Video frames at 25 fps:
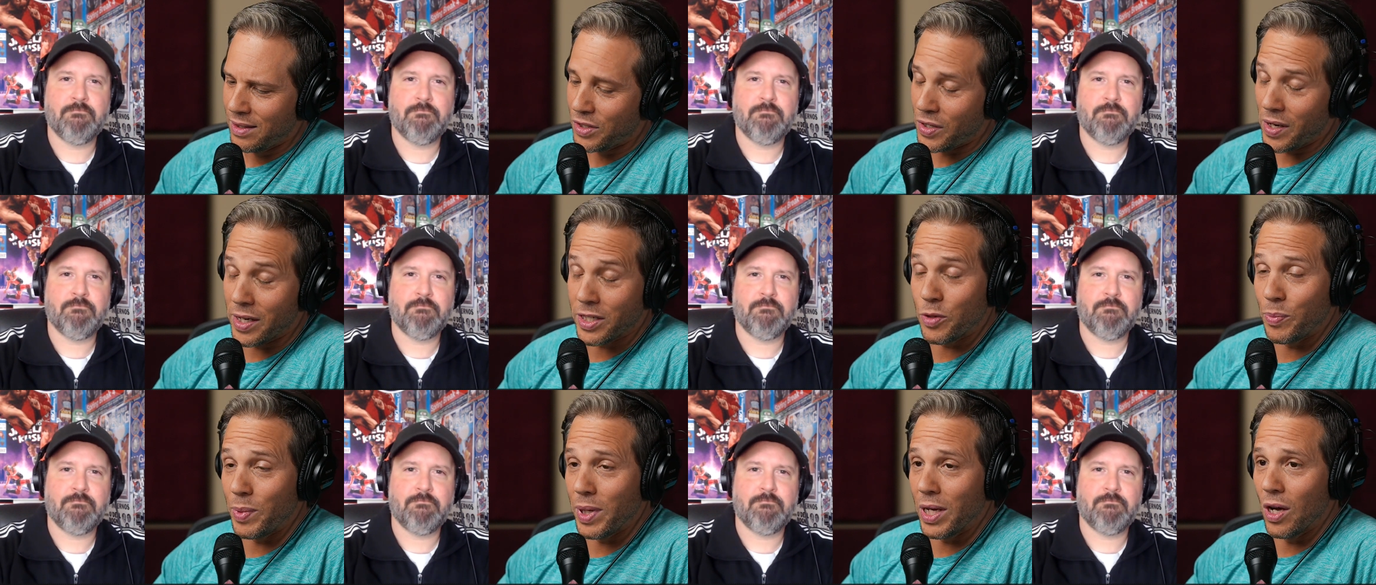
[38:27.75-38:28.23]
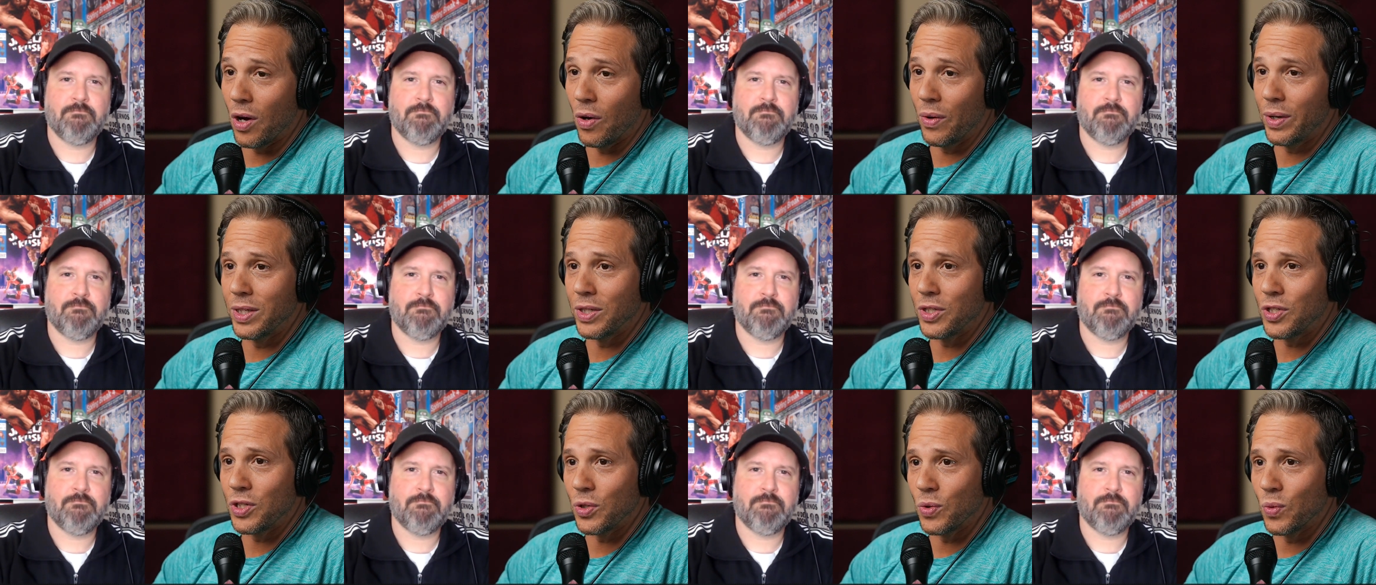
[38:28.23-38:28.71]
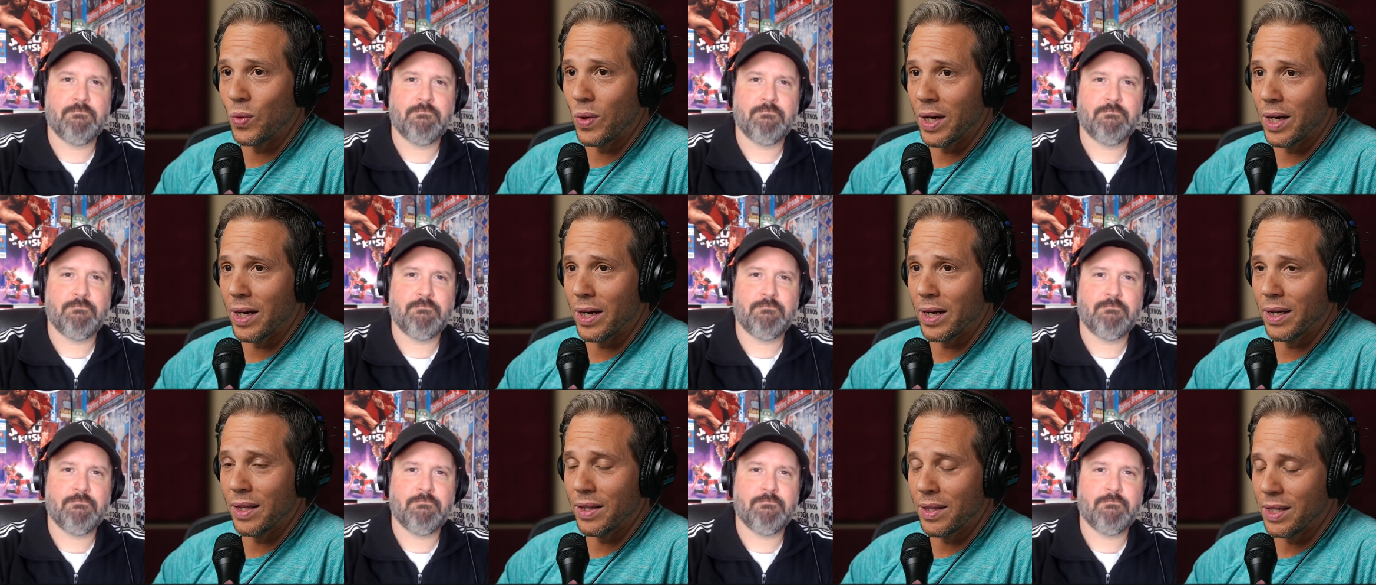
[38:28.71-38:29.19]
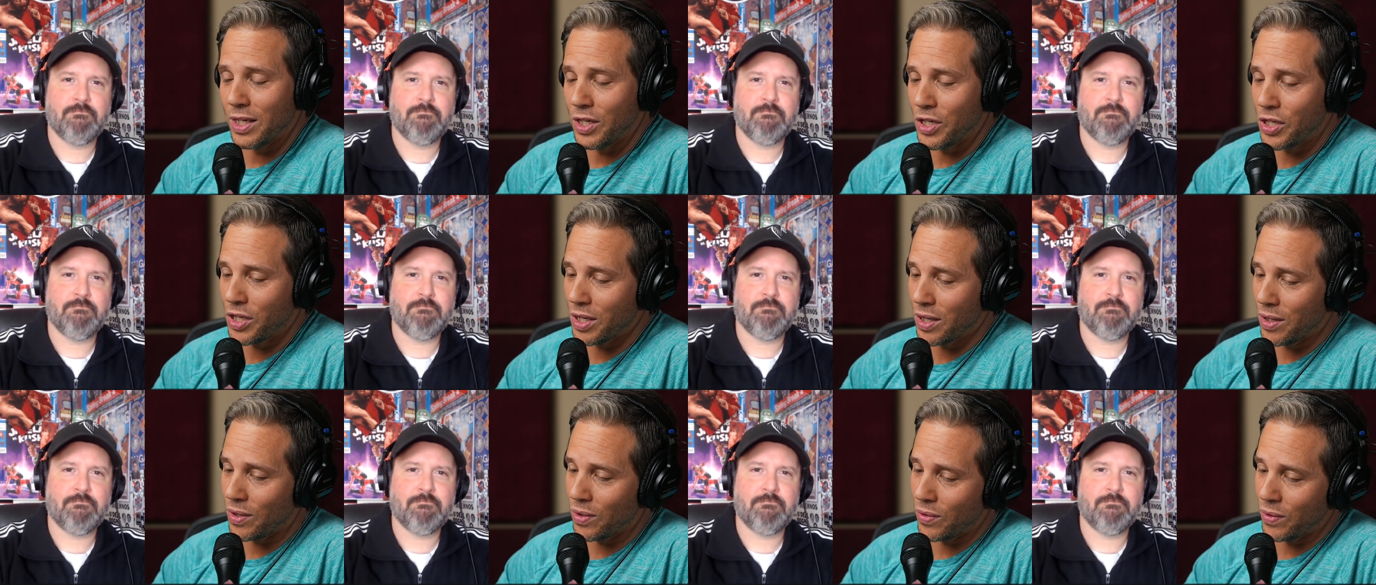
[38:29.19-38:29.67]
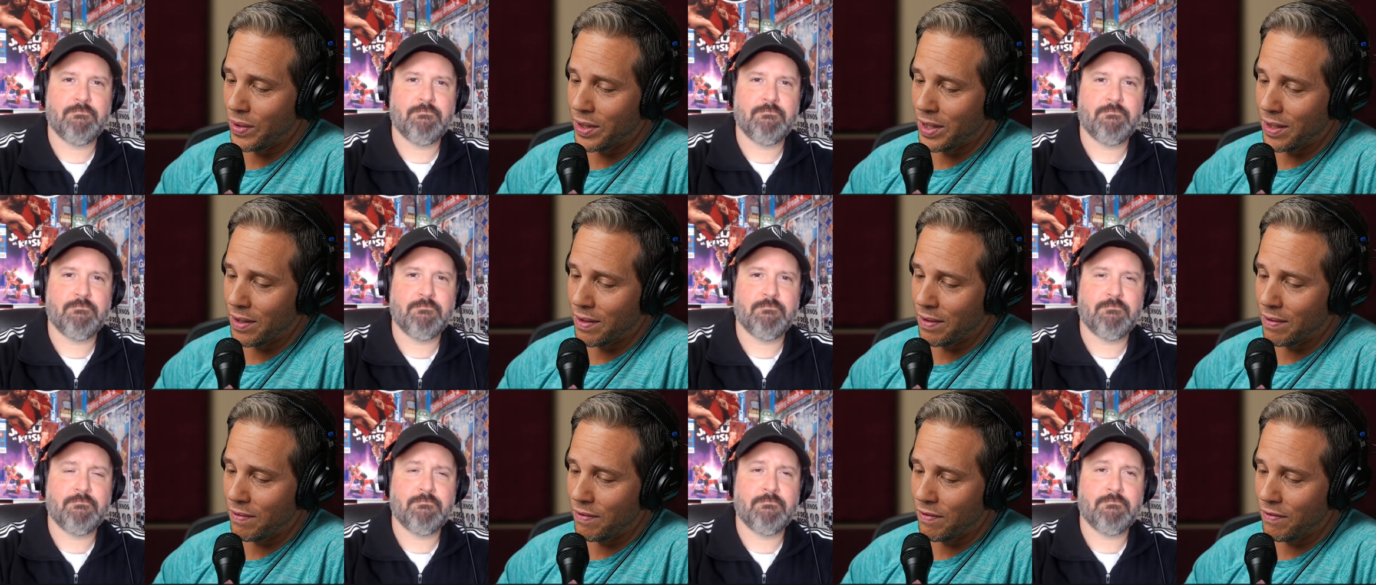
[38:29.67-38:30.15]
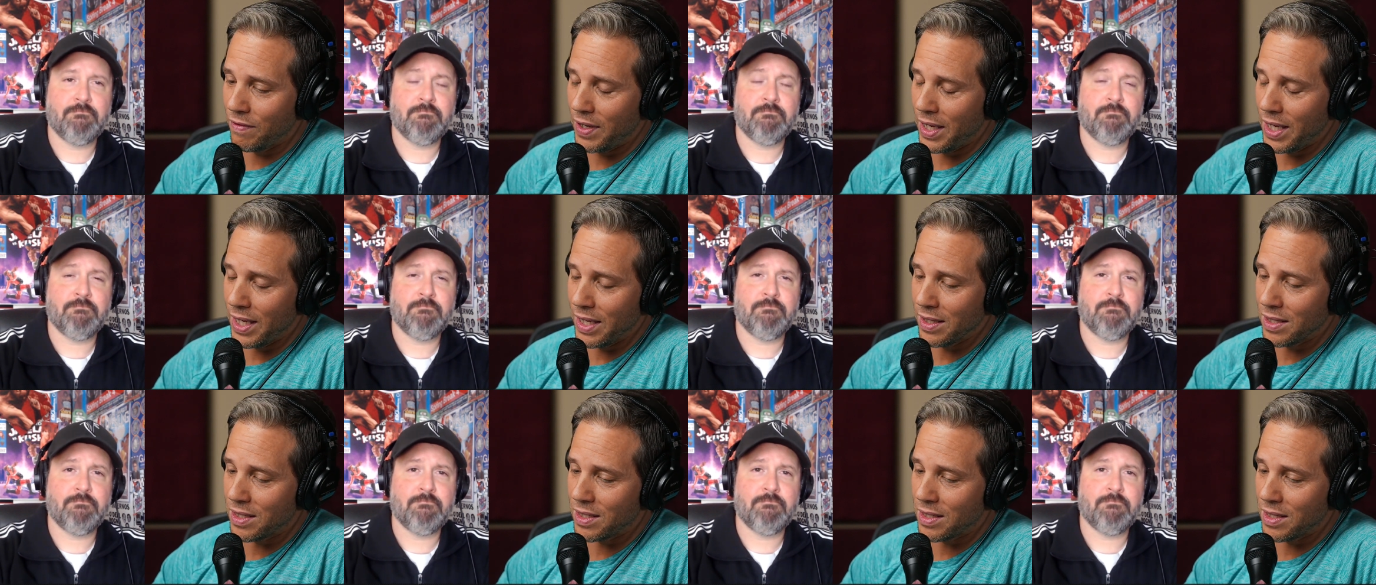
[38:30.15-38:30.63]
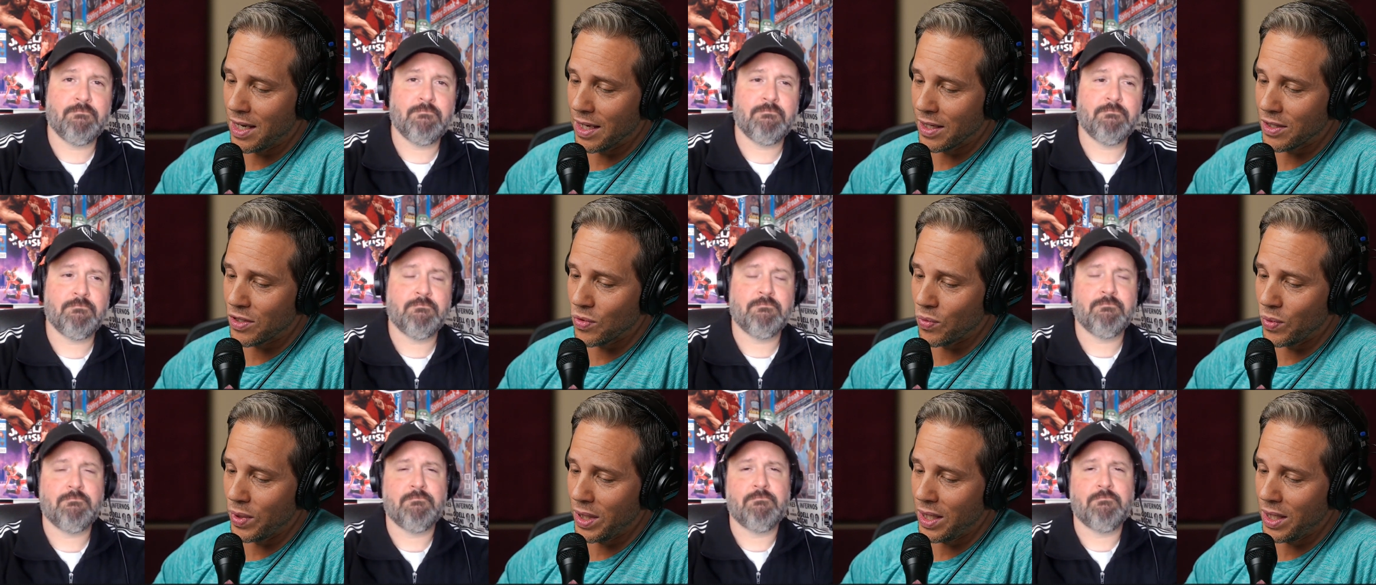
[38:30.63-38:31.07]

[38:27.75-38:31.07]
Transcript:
Speaker 1: She'll actually be going to uh, the show in Vegas next